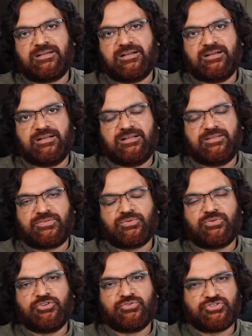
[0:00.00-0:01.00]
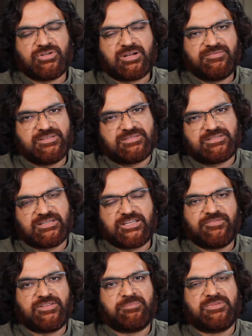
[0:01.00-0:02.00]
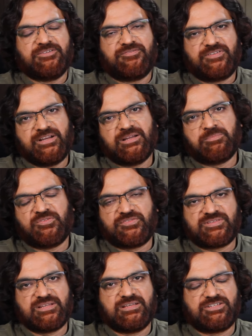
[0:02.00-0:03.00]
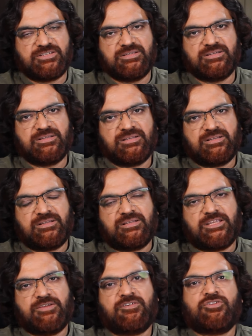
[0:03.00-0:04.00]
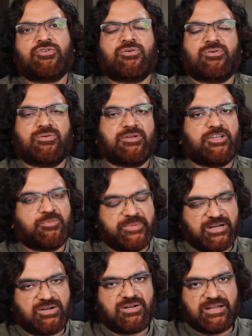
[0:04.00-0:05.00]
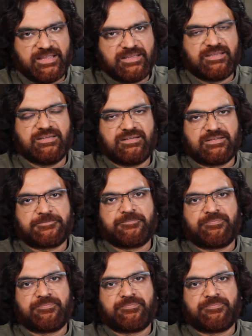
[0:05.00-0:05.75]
So you should always give them the freedom of selection, even though you may not like it.